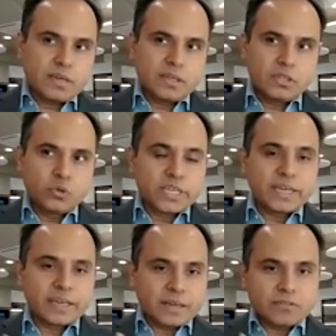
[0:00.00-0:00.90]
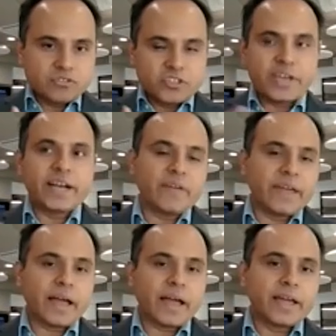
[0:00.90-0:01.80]
using generative
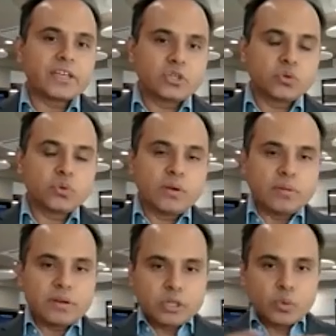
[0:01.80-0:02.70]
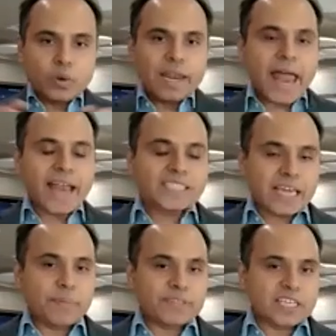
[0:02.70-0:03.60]
AI to do a
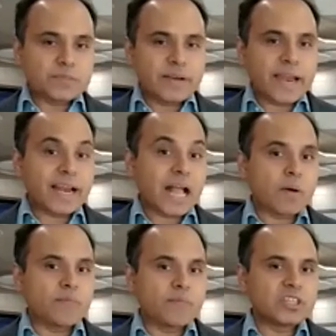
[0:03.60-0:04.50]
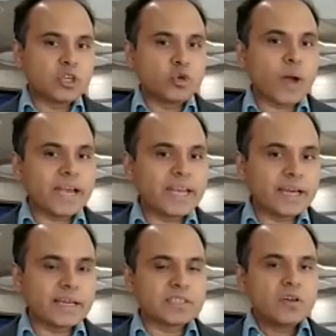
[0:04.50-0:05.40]
landscape assessment and come up with new
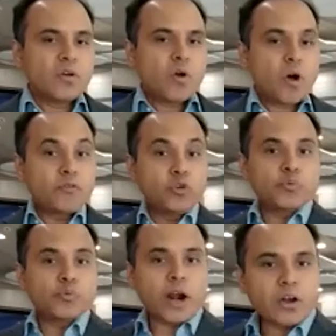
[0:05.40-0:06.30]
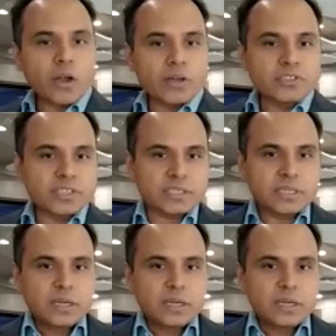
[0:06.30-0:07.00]
ideas of new product launches.